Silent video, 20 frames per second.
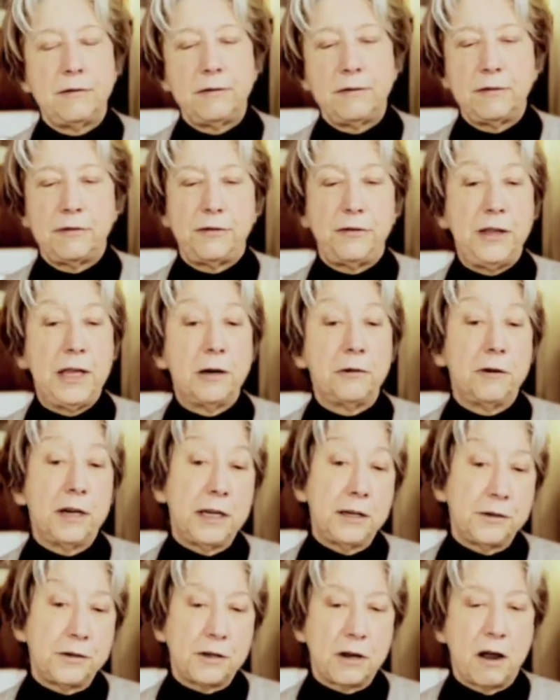
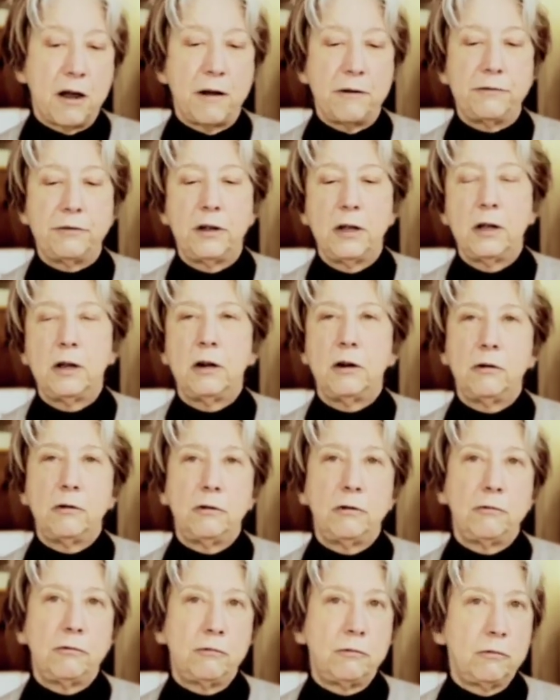theories of
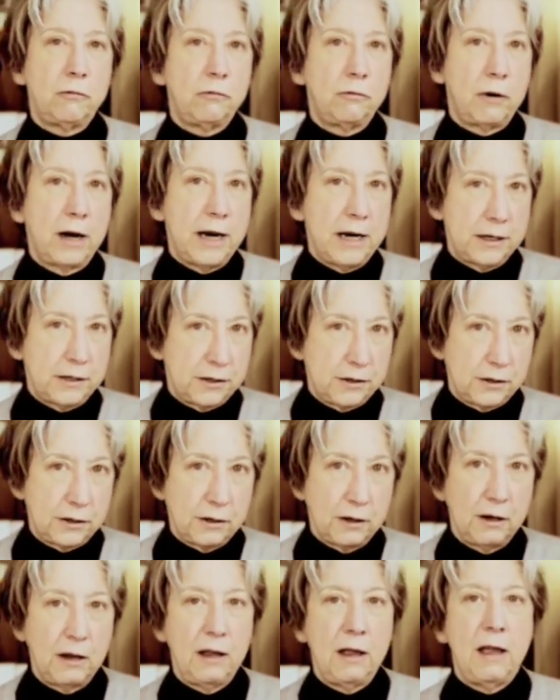
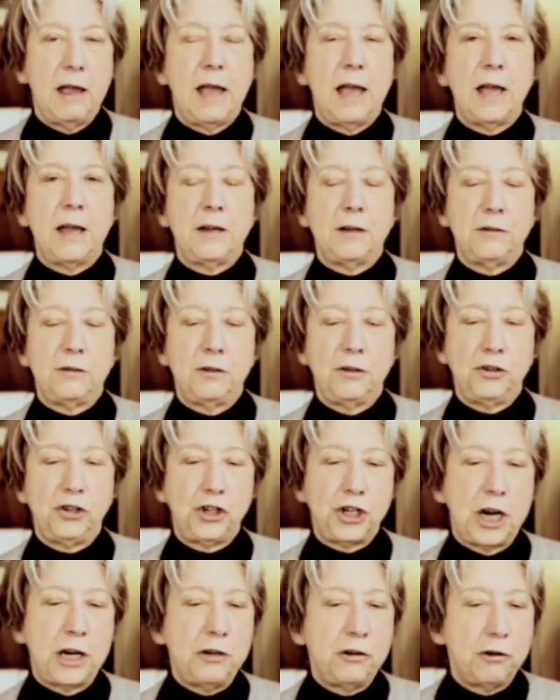race and
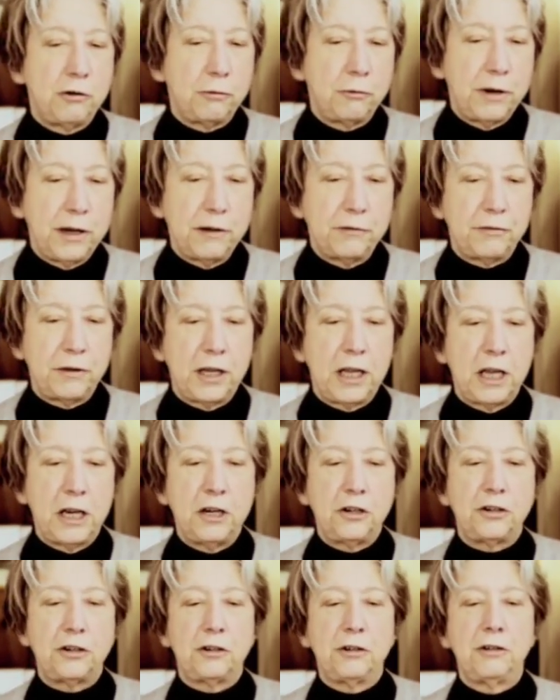gender
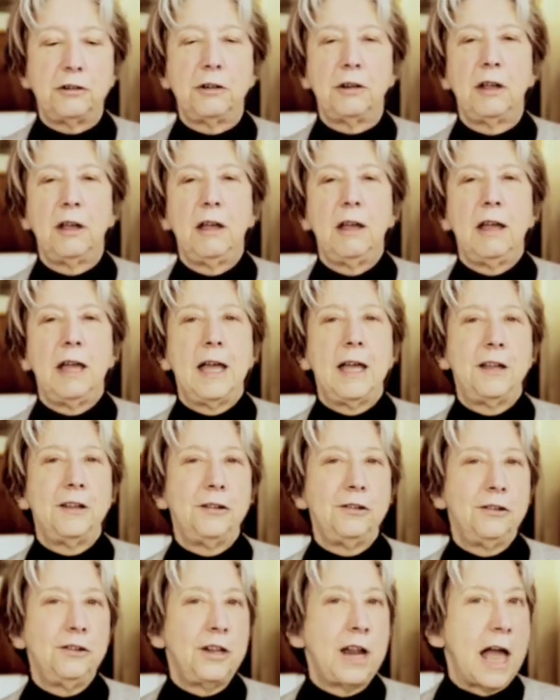reification
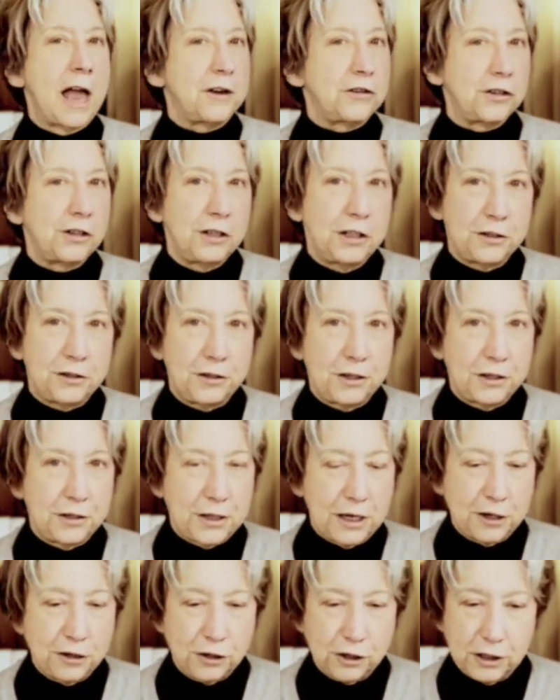and nationalist
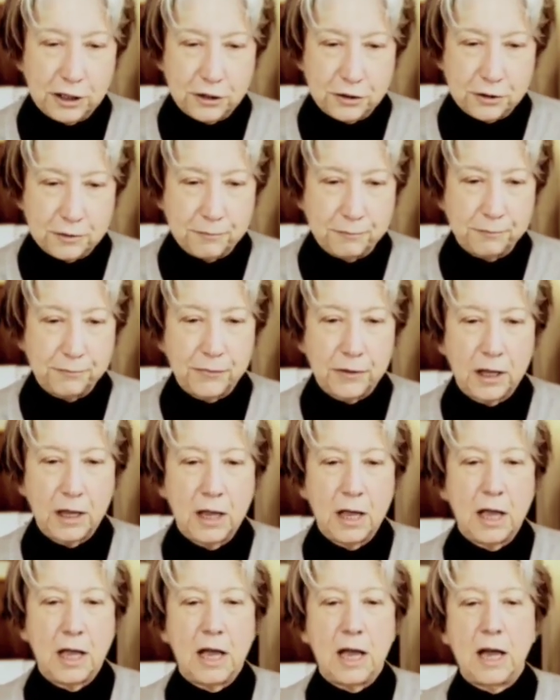essentialism,
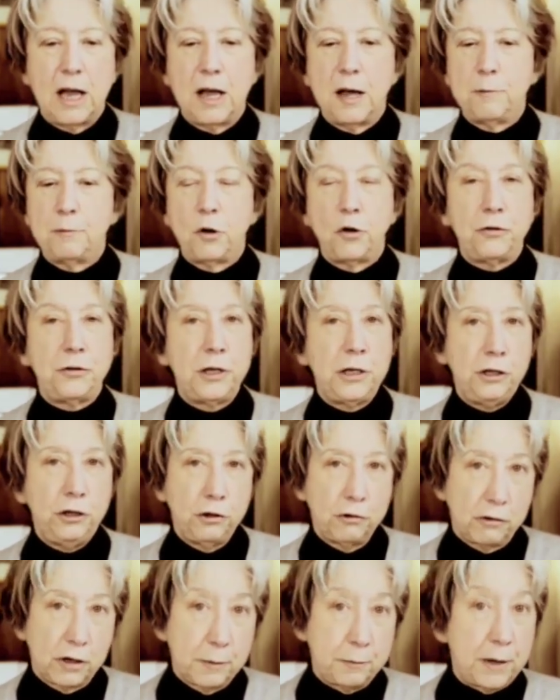both in
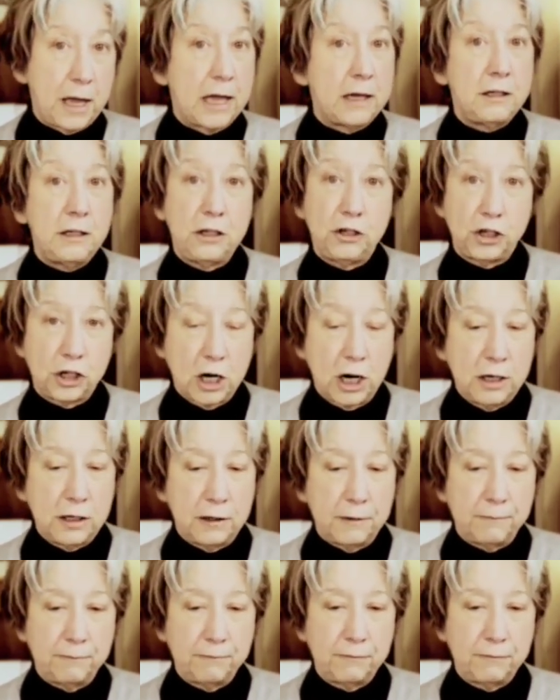Europe and in China.